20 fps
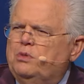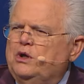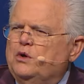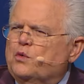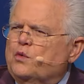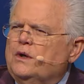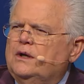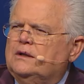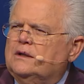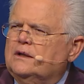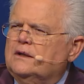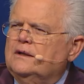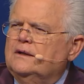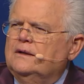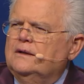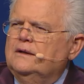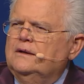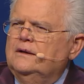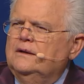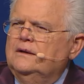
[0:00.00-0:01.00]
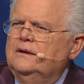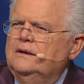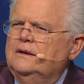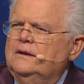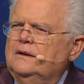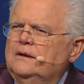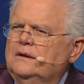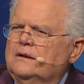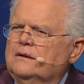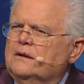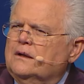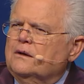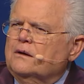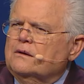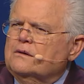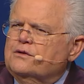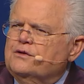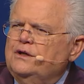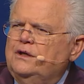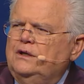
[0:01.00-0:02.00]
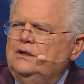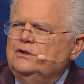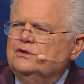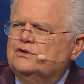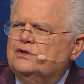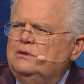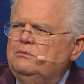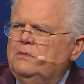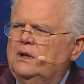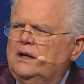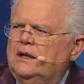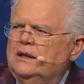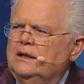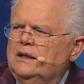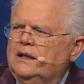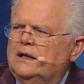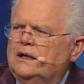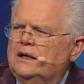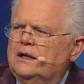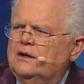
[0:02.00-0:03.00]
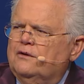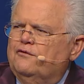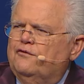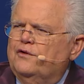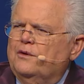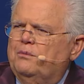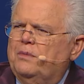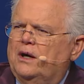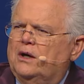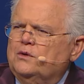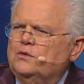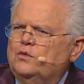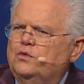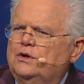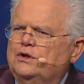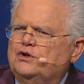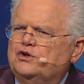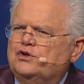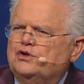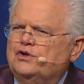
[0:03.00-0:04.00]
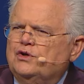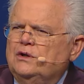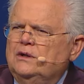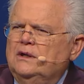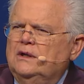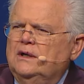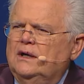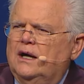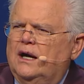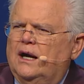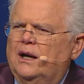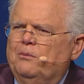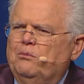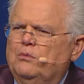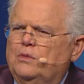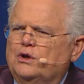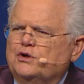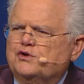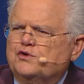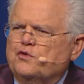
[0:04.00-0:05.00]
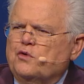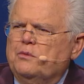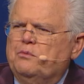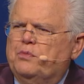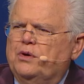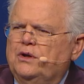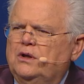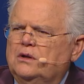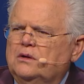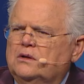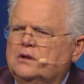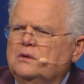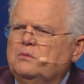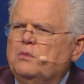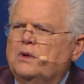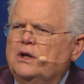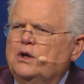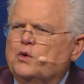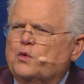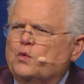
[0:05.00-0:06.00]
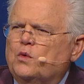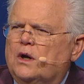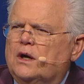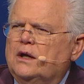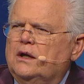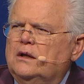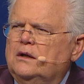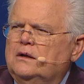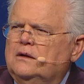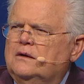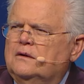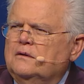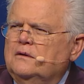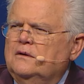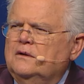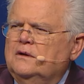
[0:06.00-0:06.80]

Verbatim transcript: be ready. There are things in my life about which I must repent and make right.